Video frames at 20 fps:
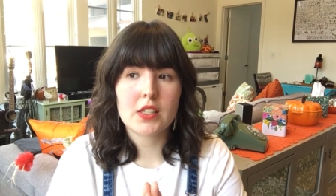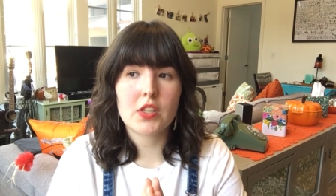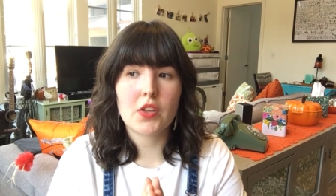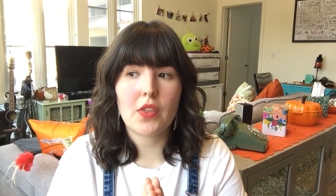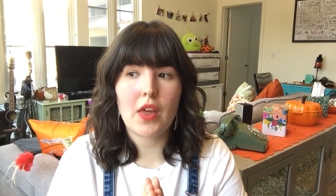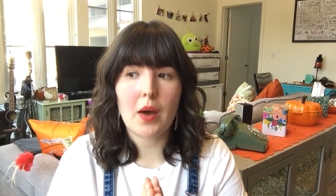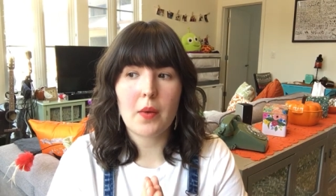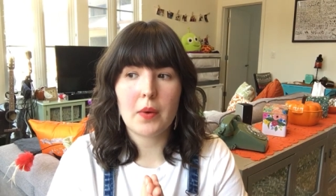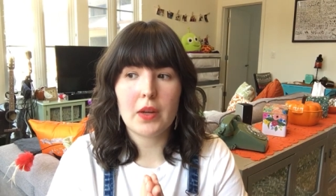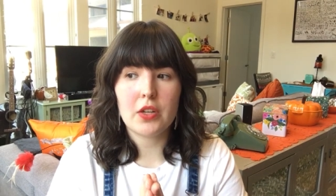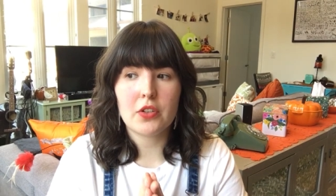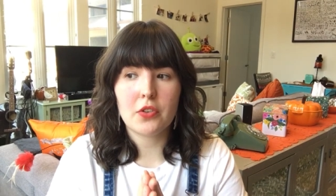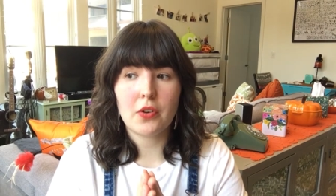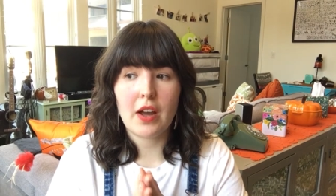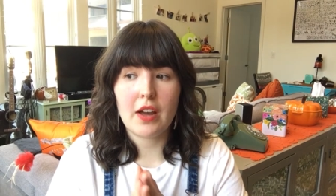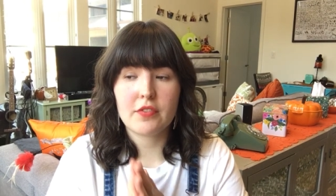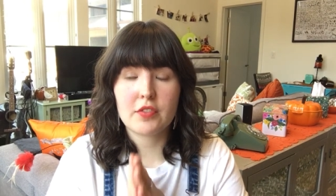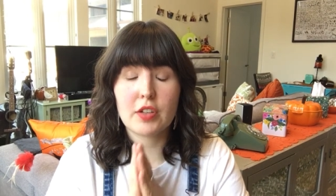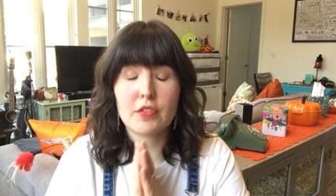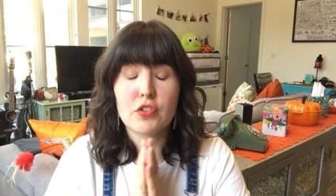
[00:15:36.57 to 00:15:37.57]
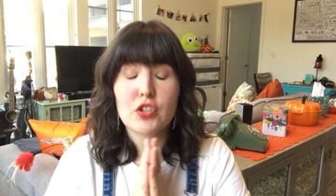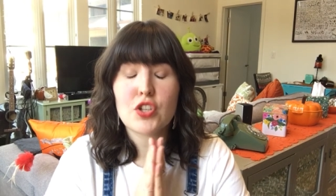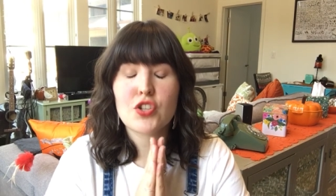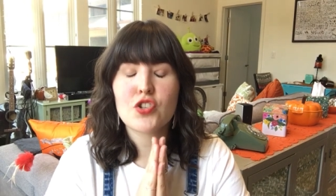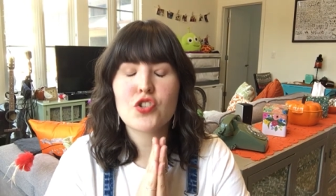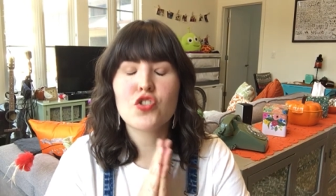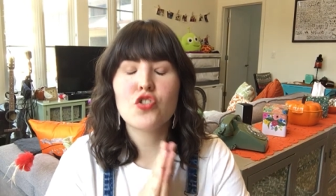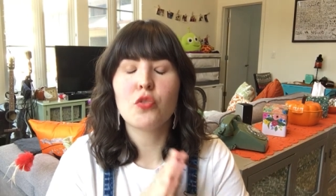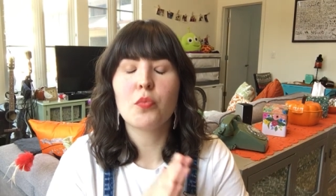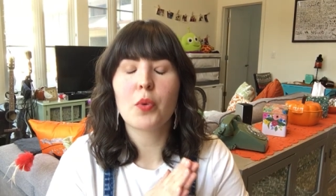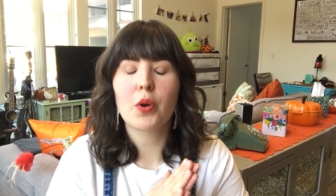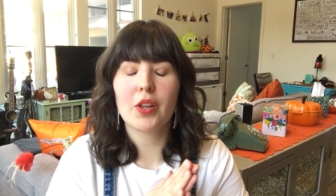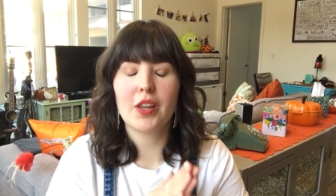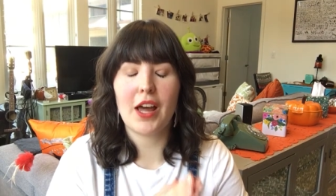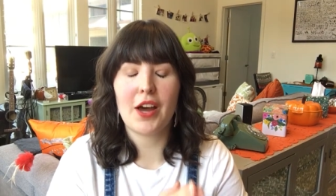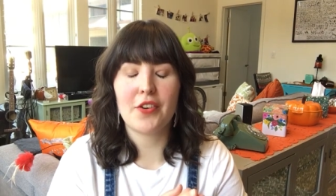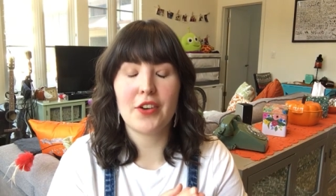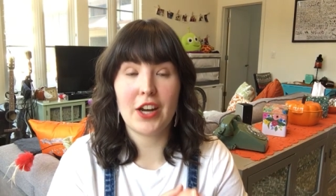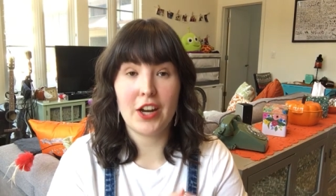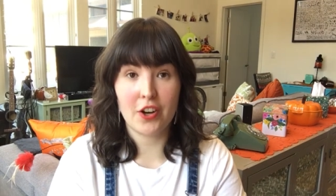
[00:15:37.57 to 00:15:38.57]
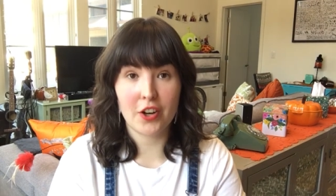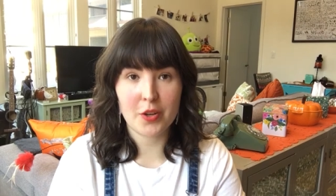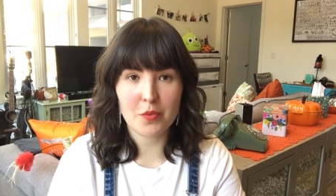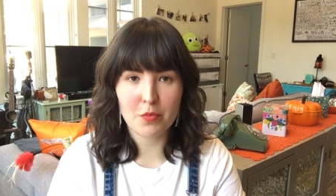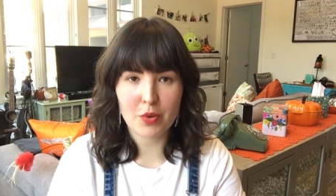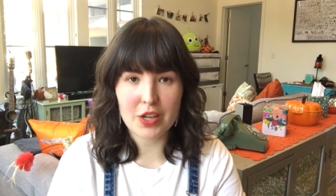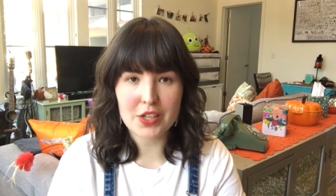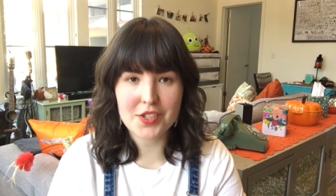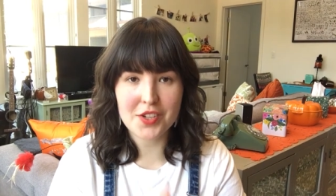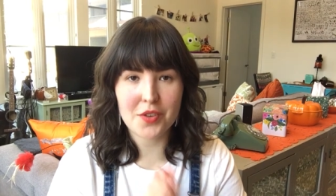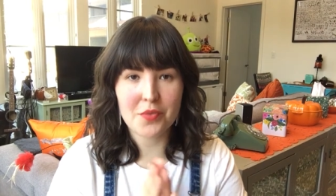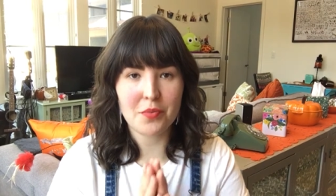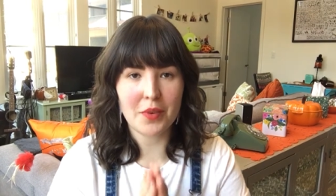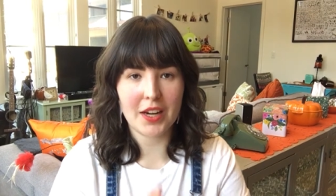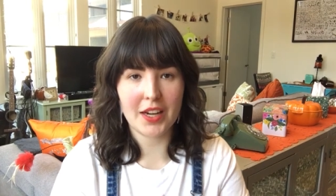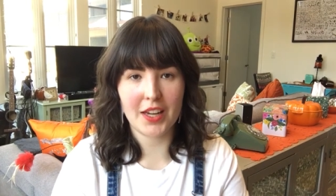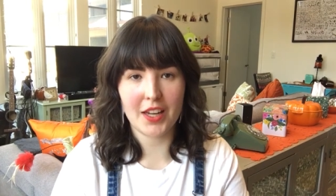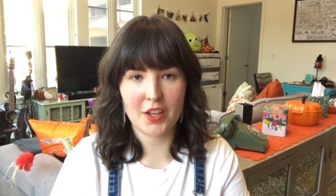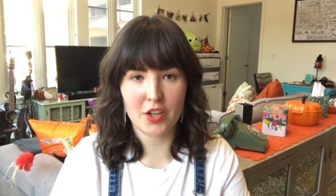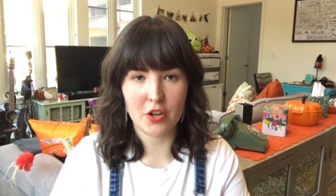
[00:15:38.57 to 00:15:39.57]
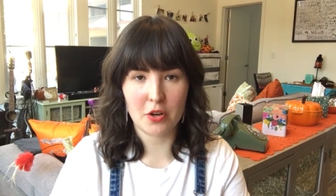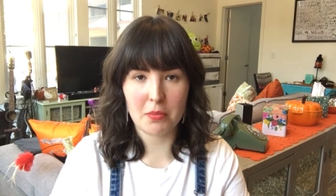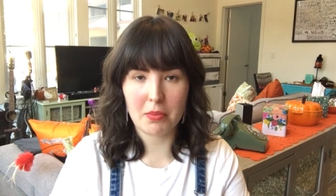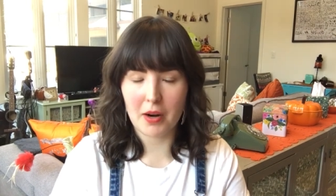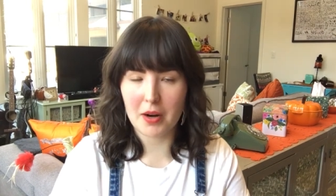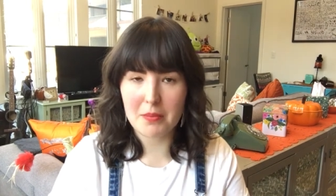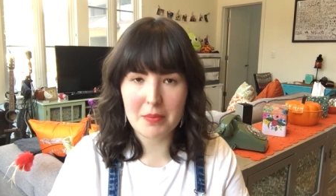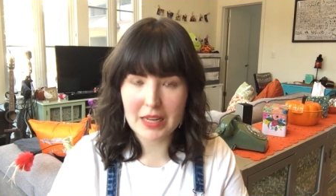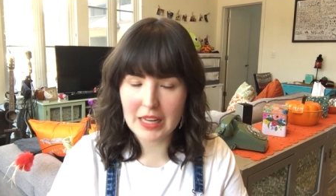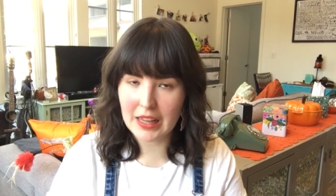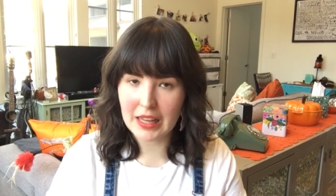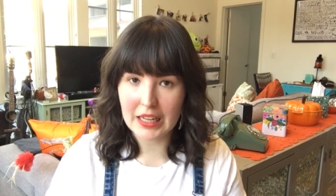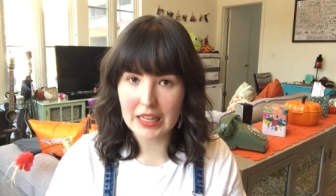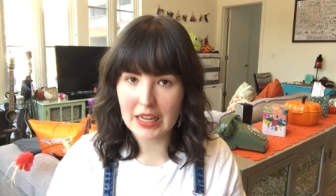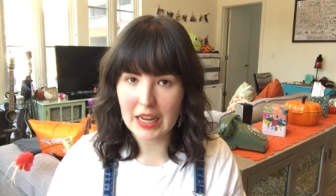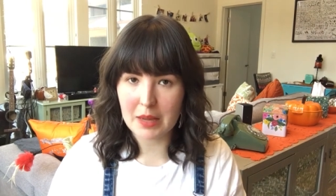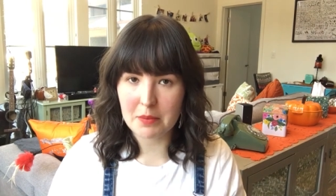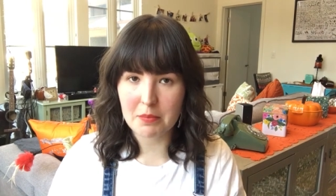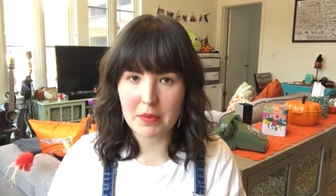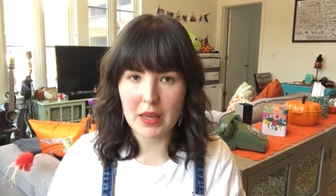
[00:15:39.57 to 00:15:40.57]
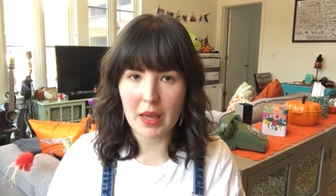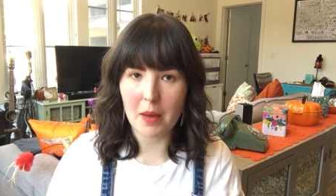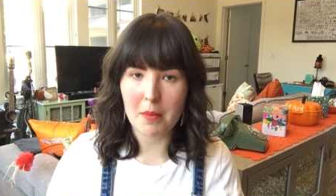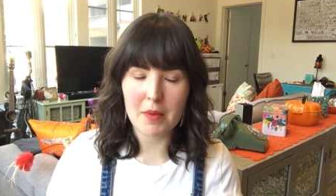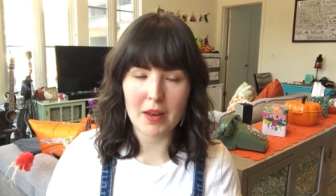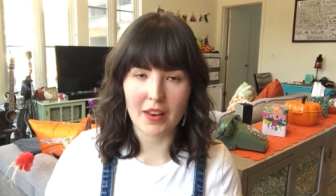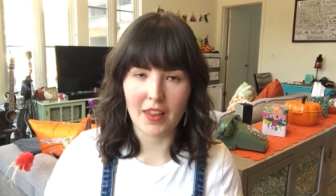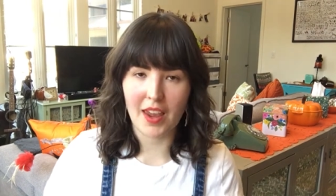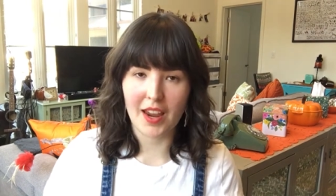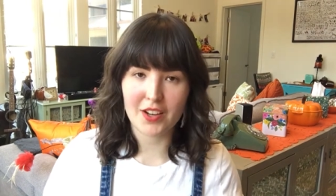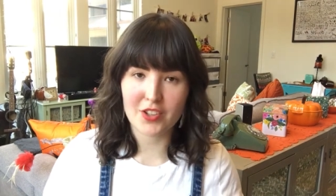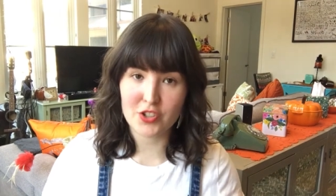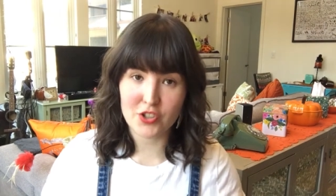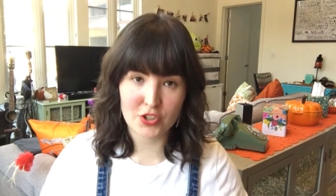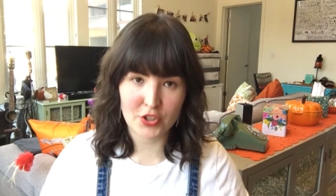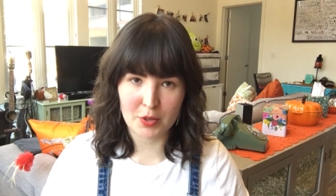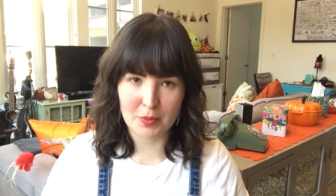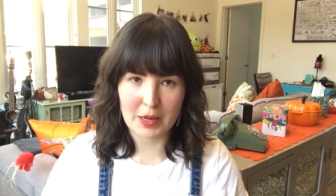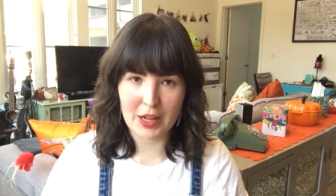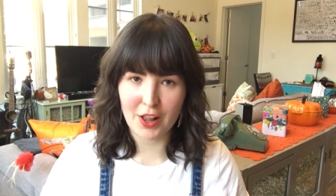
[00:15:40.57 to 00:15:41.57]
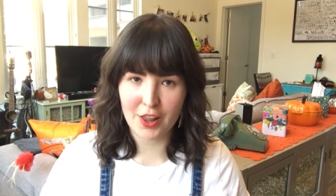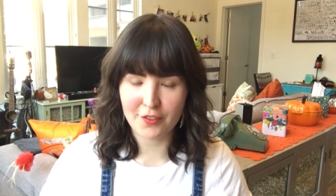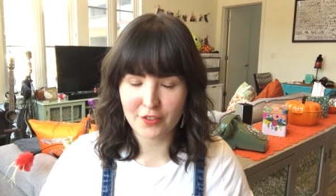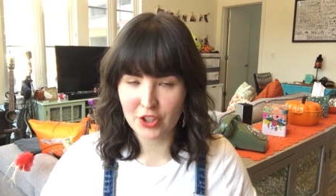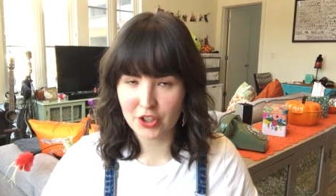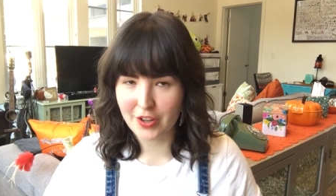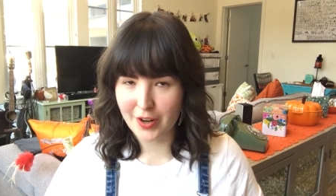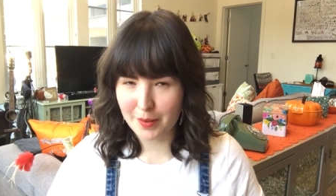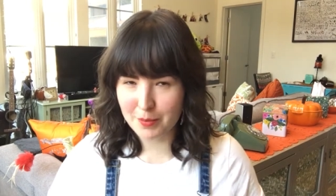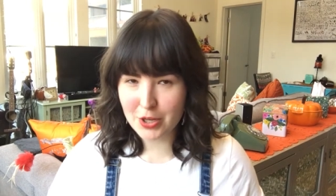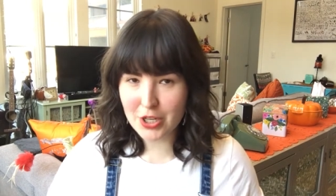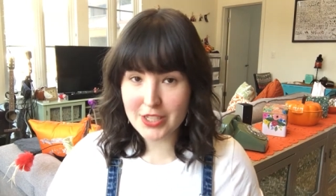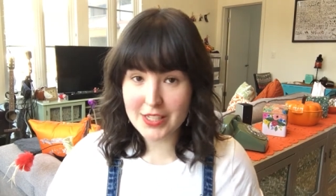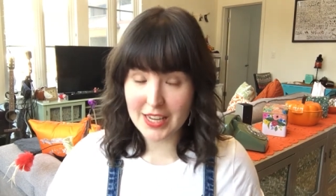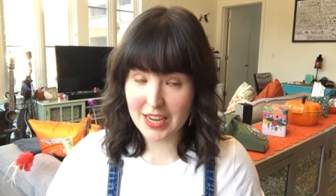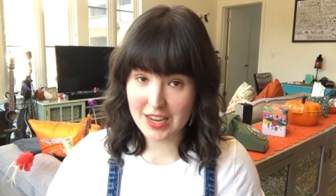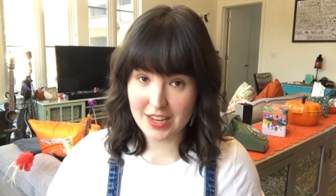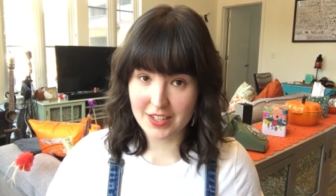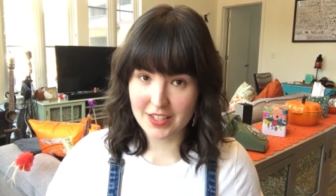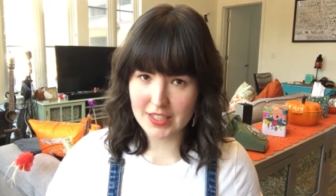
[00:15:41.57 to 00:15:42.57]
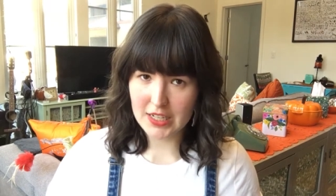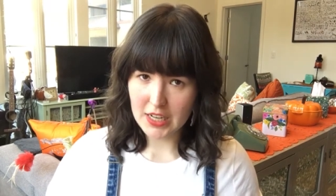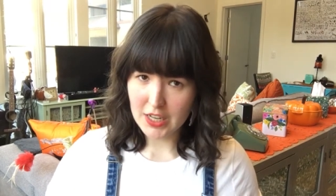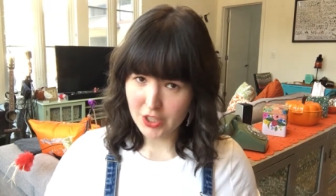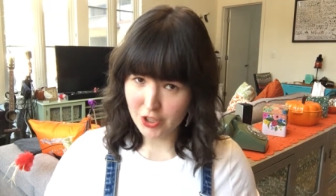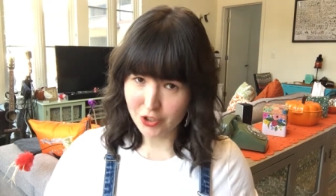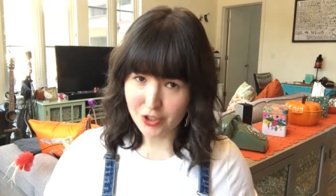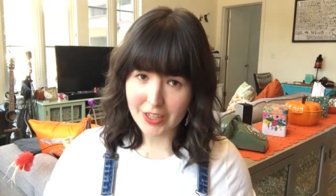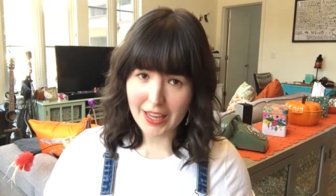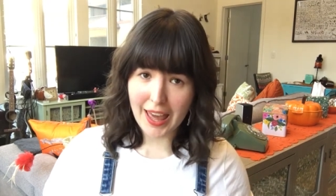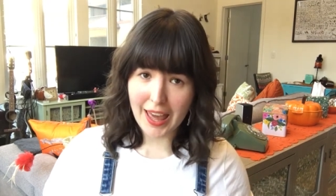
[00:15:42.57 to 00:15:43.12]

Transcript: So that way you don't have to have a super loud air compressor running in your apartment at like 9 p.m. and like disturbing all of your neighbors and your